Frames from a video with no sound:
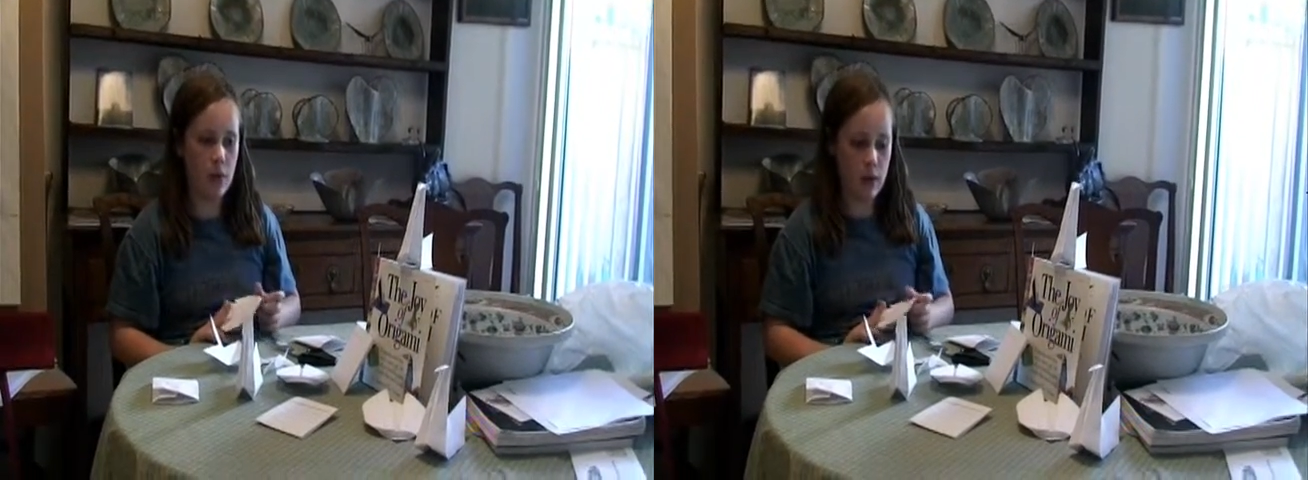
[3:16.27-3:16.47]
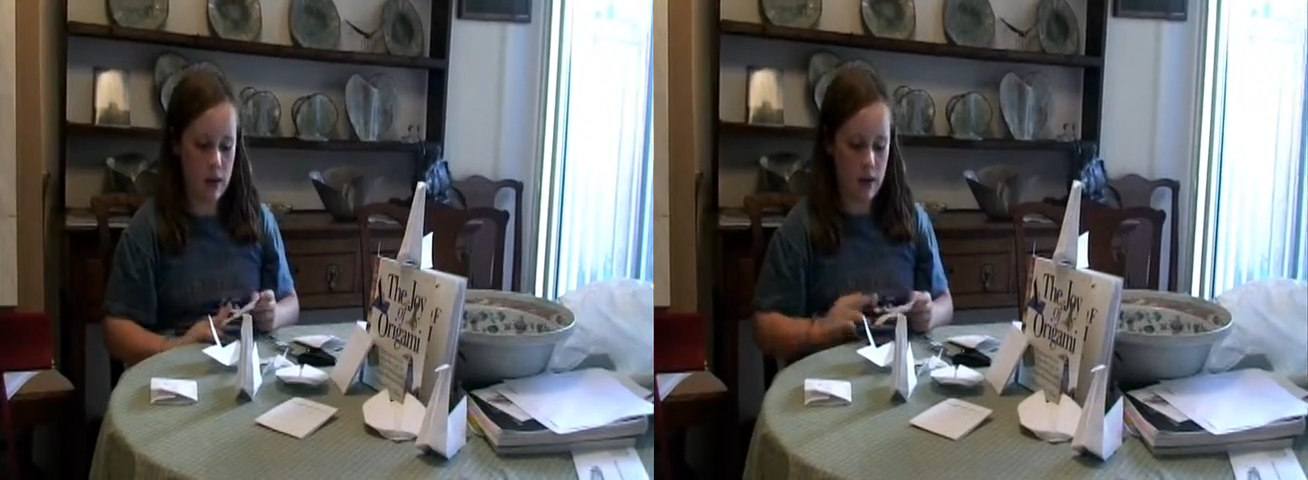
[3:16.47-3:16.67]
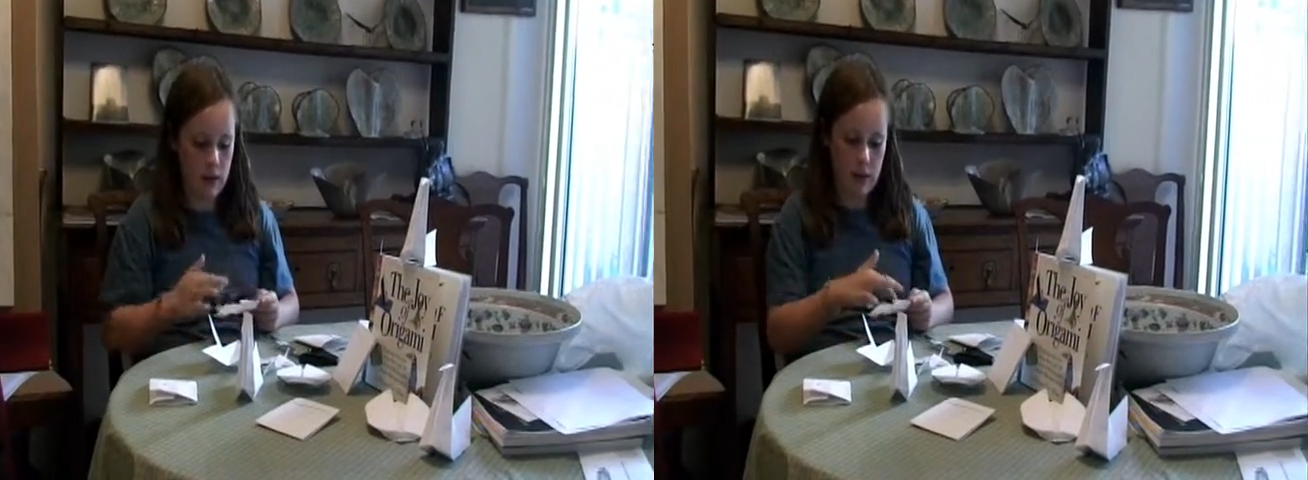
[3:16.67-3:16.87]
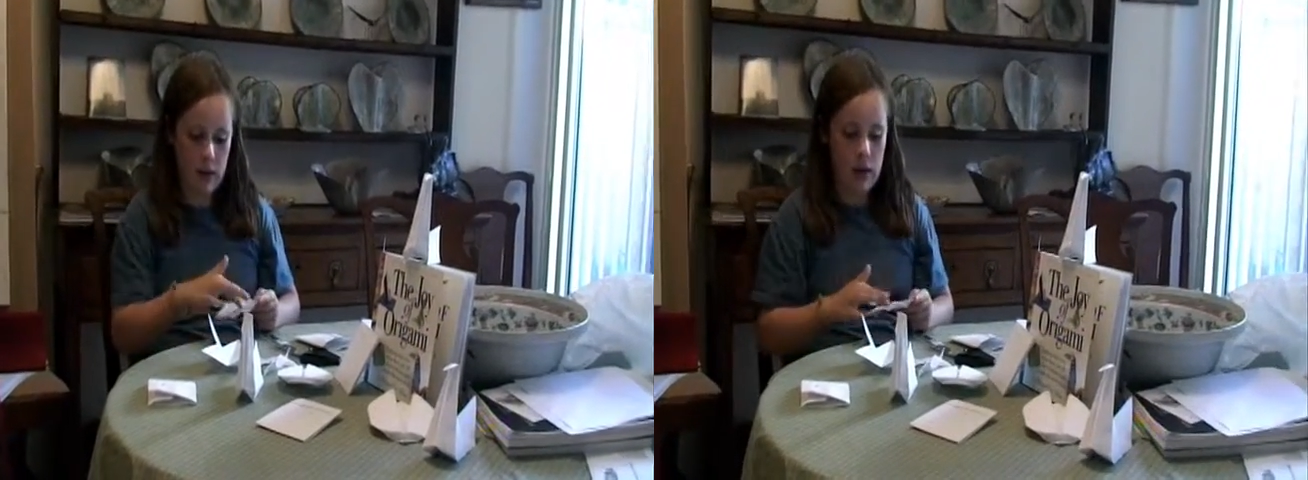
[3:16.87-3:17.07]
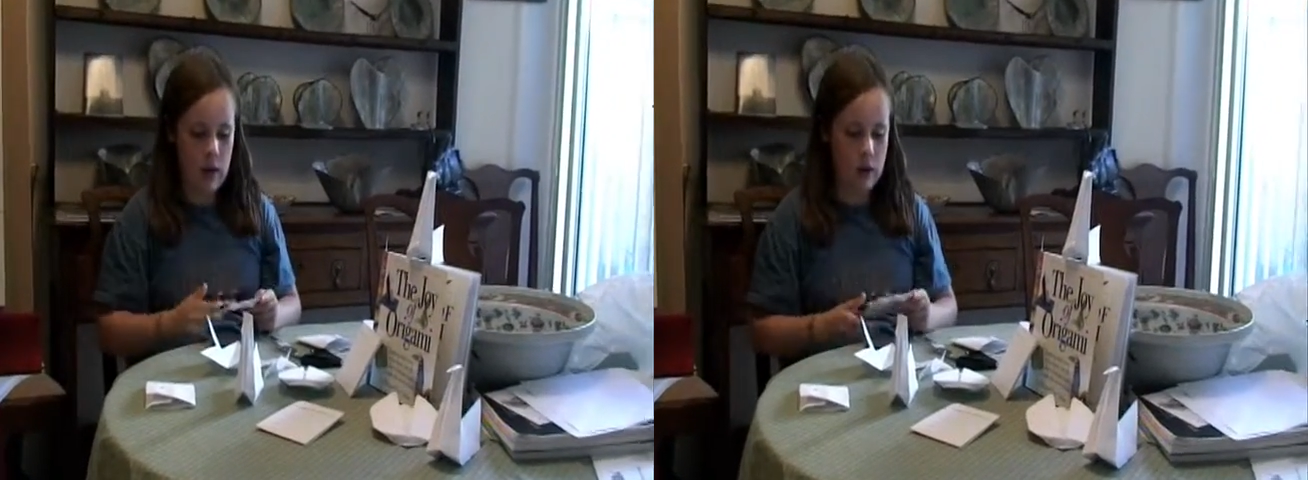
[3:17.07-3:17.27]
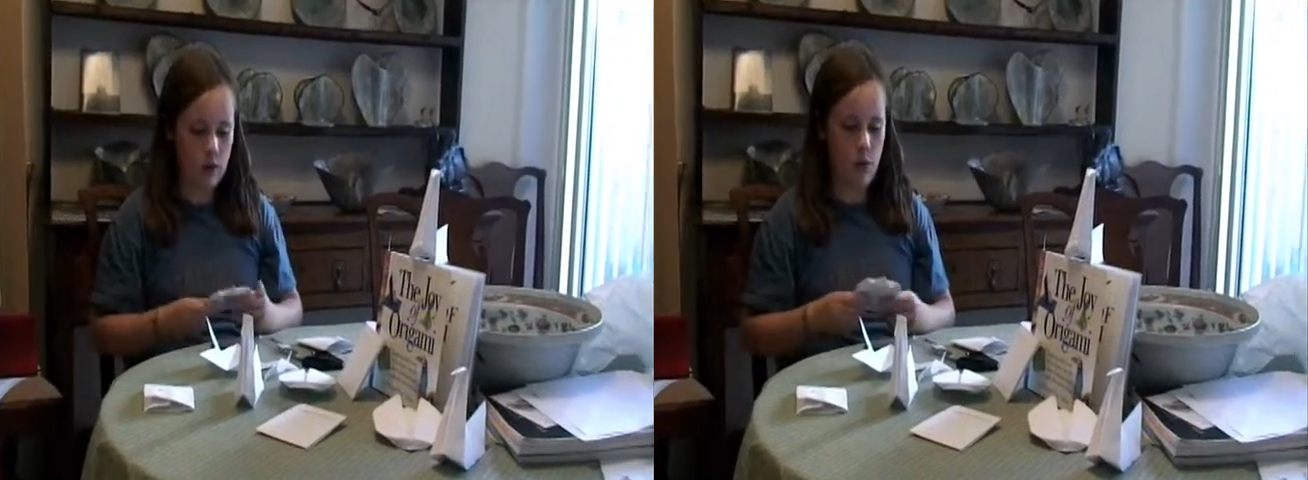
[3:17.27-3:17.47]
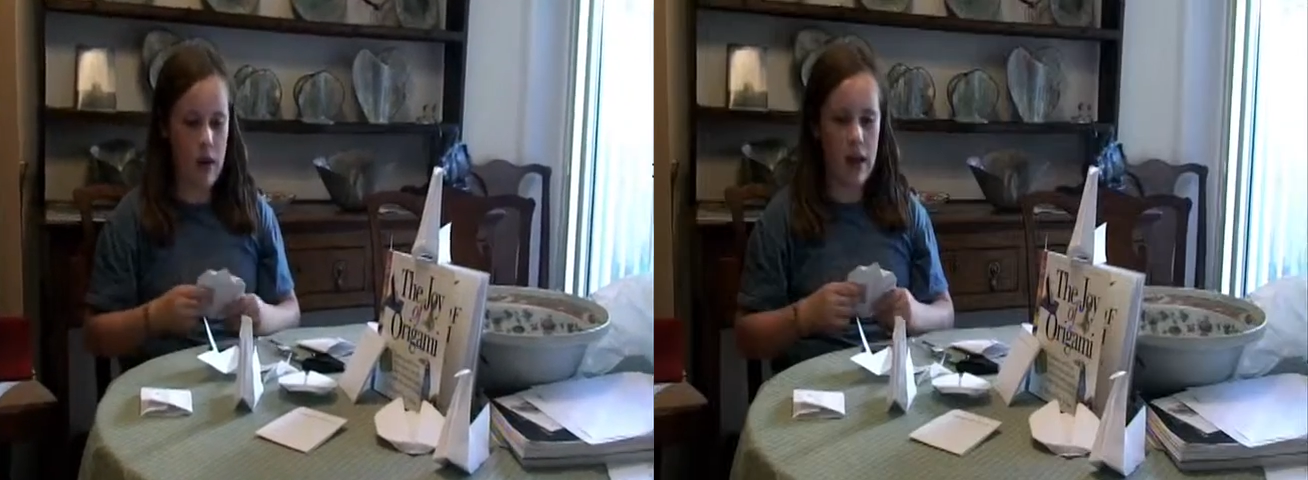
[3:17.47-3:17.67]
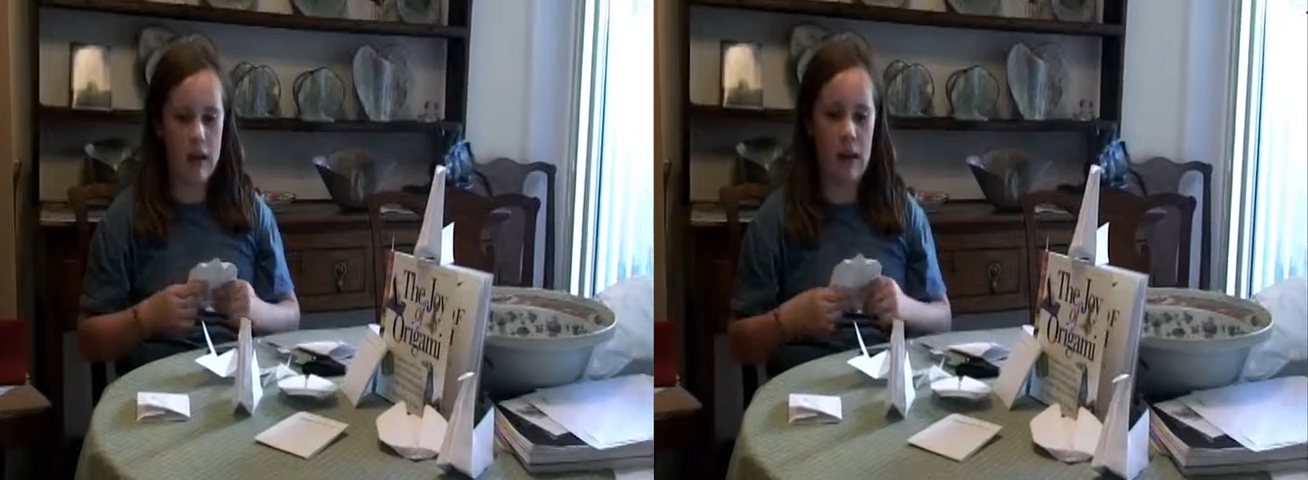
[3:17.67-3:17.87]
so it has like it's
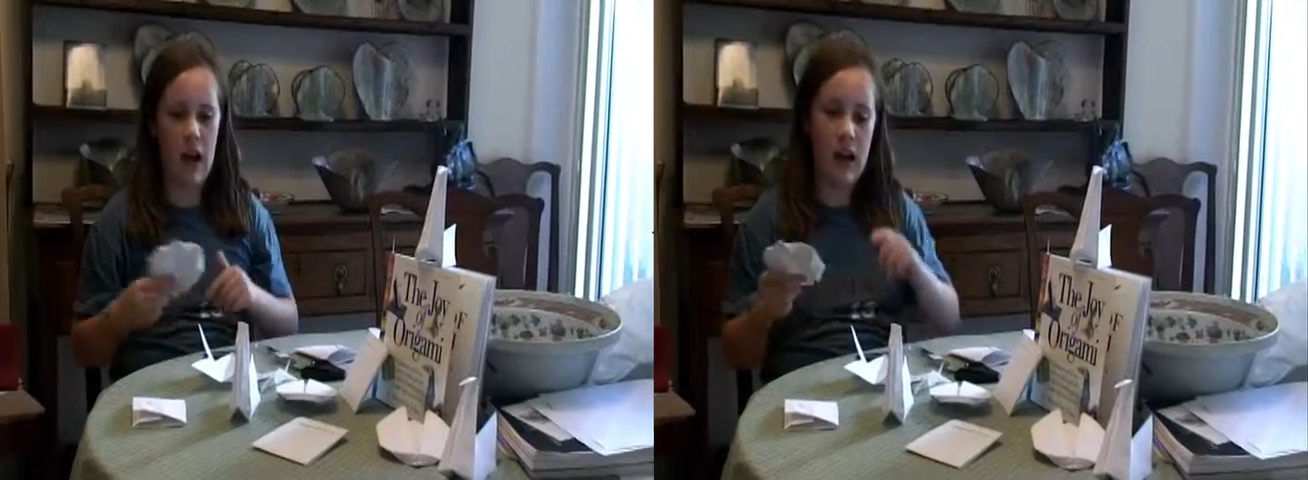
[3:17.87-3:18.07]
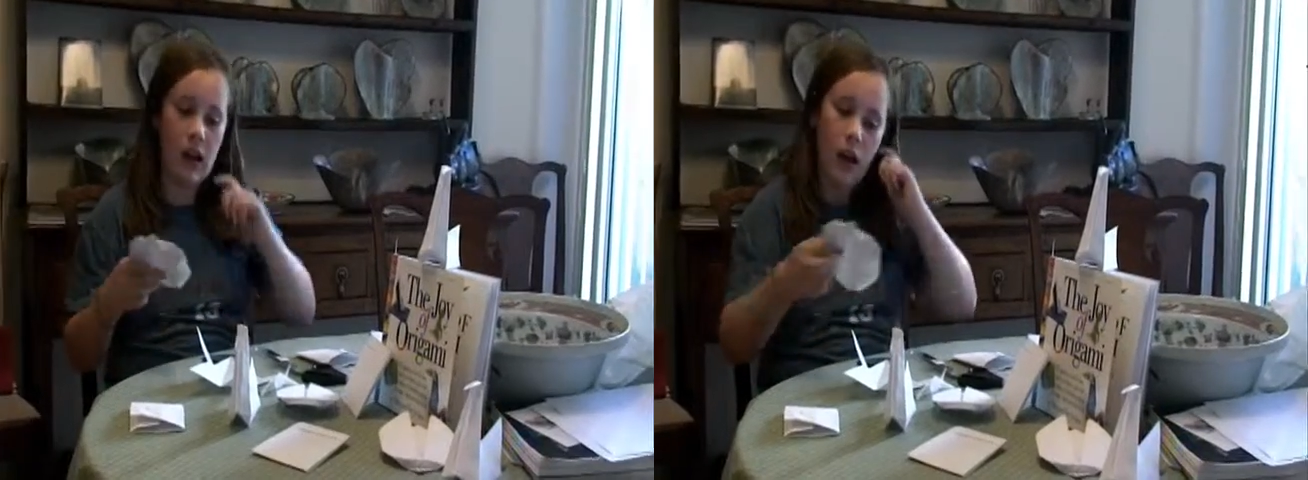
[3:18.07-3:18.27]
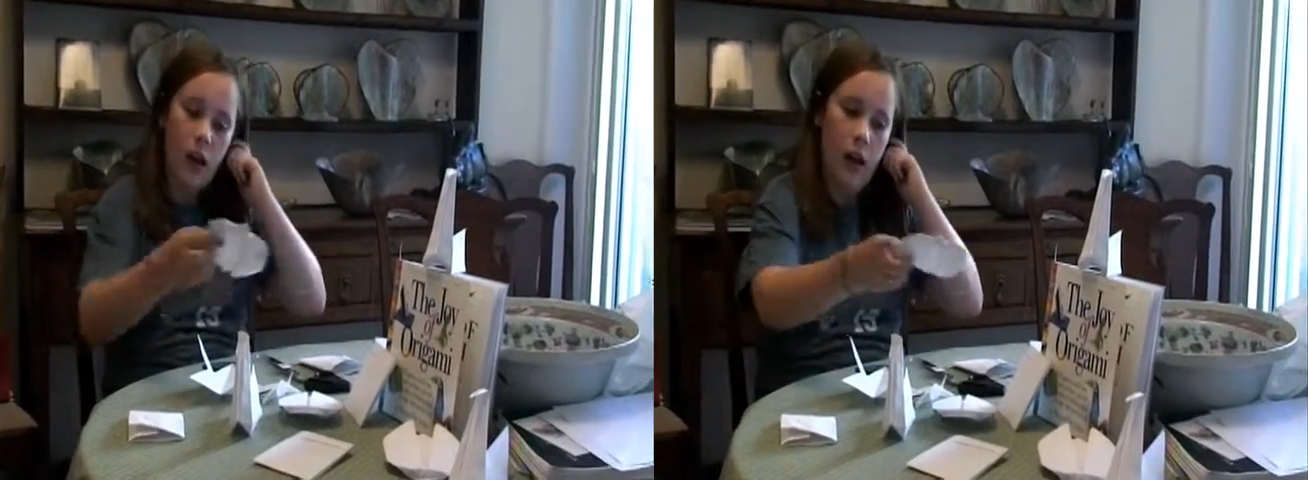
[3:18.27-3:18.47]
red in the eye,